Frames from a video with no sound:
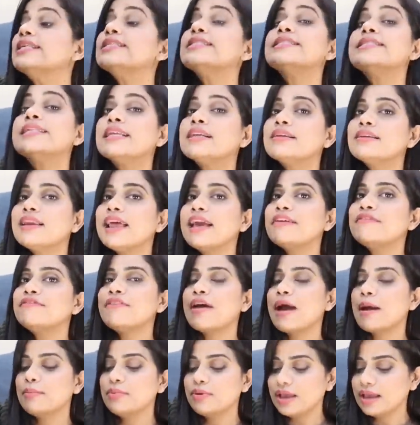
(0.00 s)
silk-like
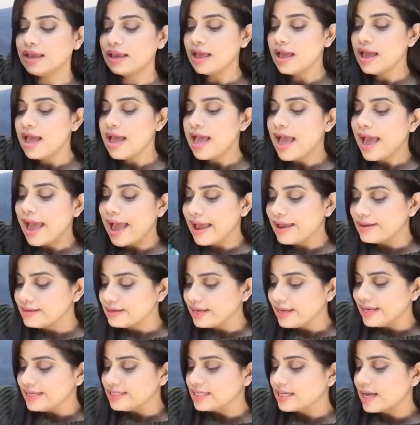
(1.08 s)
fabric, and
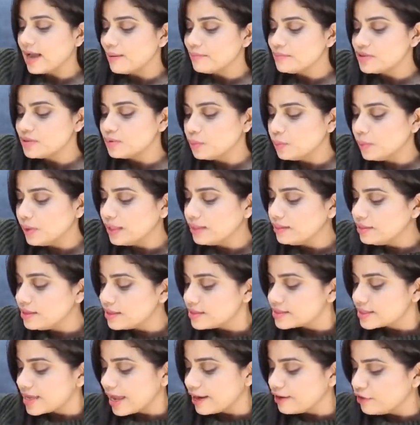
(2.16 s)
it comes with
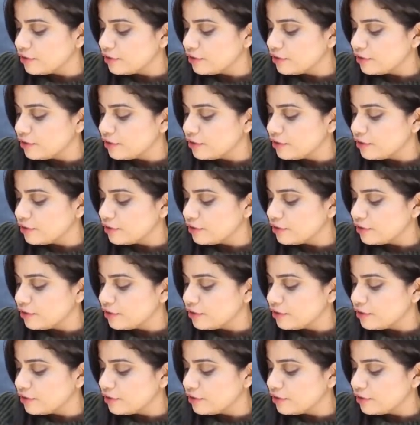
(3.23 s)
this kind